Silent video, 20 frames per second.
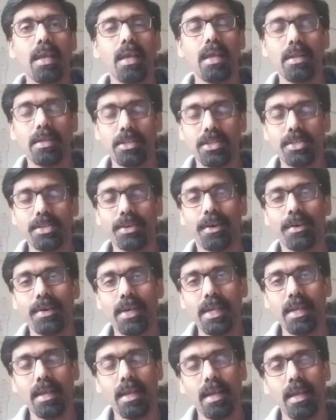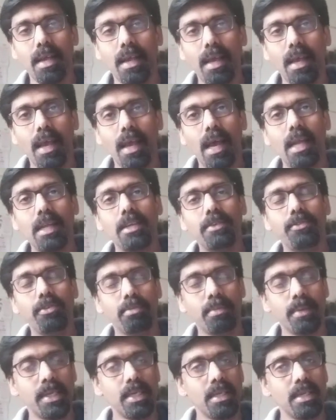in the story, and the
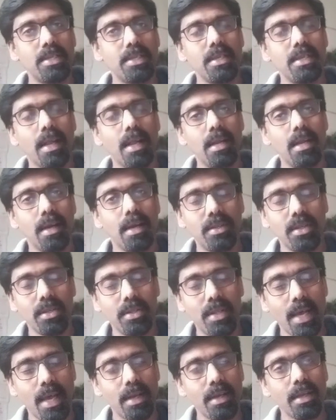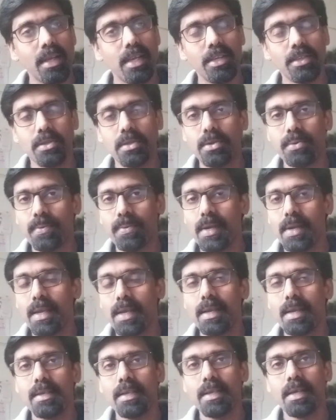woman is none other than his
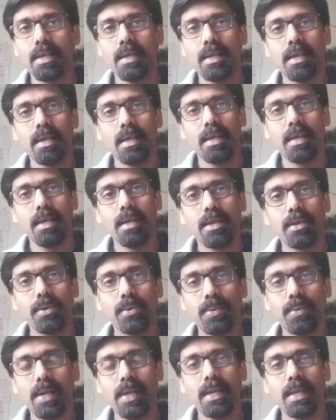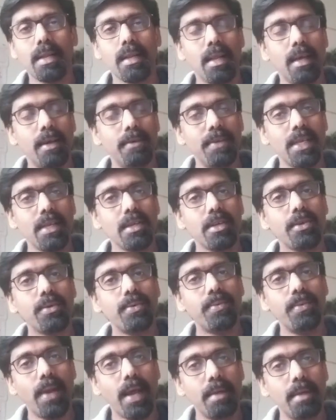great loving
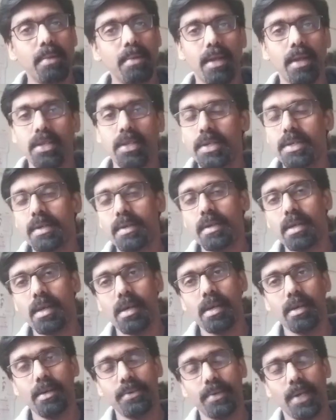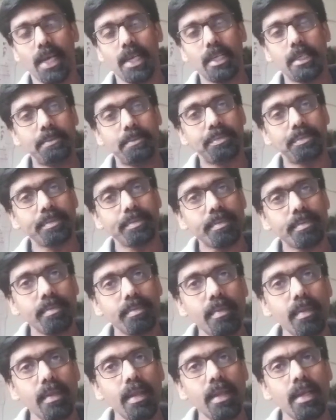grandmother. All right.
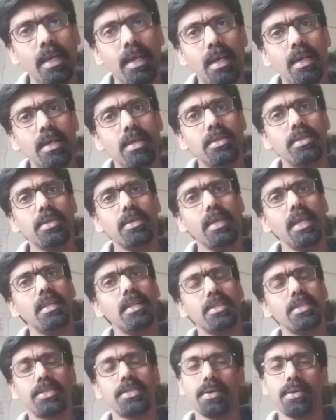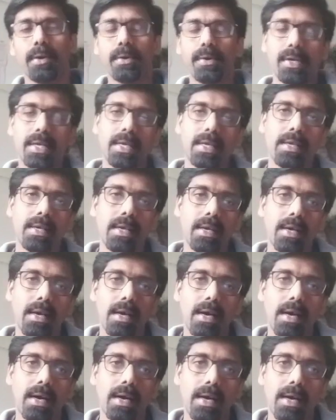So in the story,
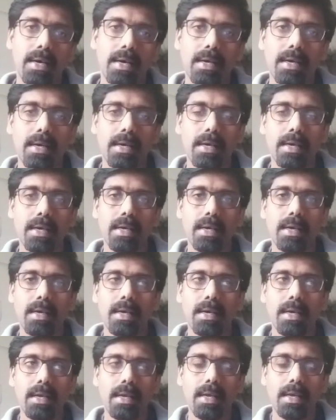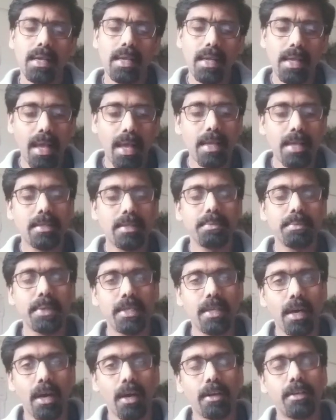as a
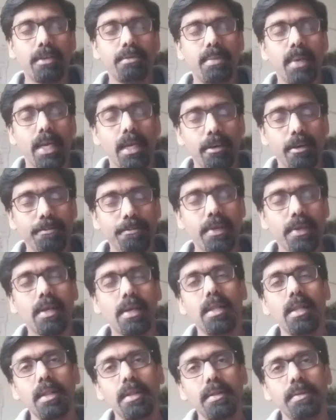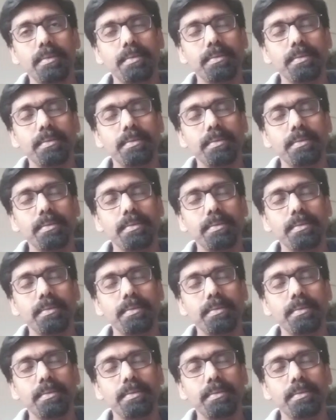bit autobiographical,